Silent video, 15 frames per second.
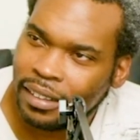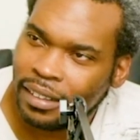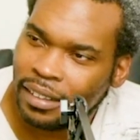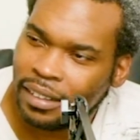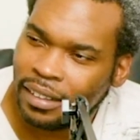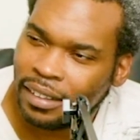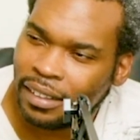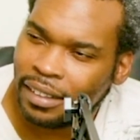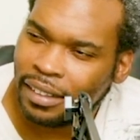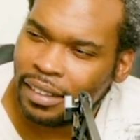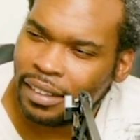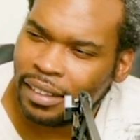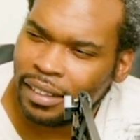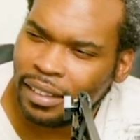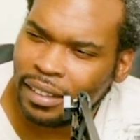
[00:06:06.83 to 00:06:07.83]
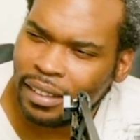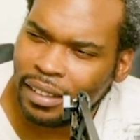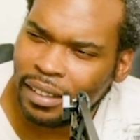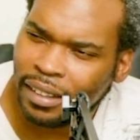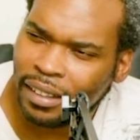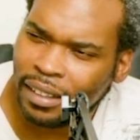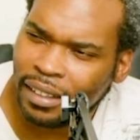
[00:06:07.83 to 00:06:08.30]

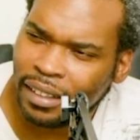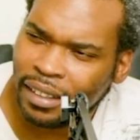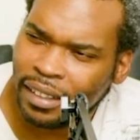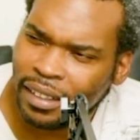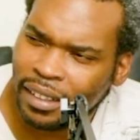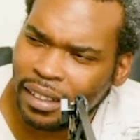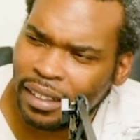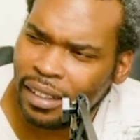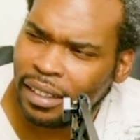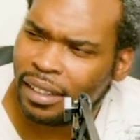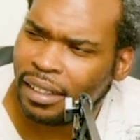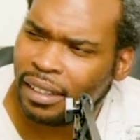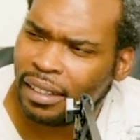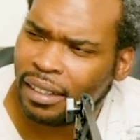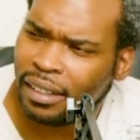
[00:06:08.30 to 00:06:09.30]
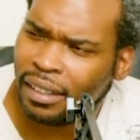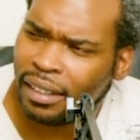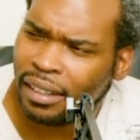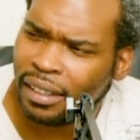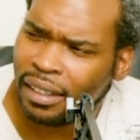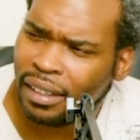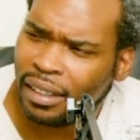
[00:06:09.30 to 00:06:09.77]

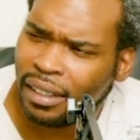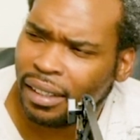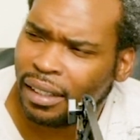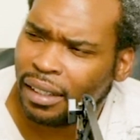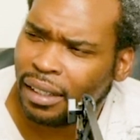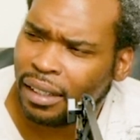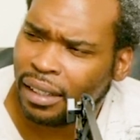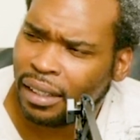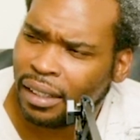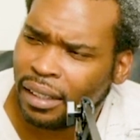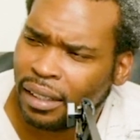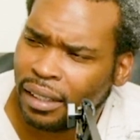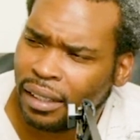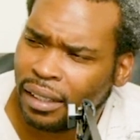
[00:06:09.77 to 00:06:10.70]
(silent)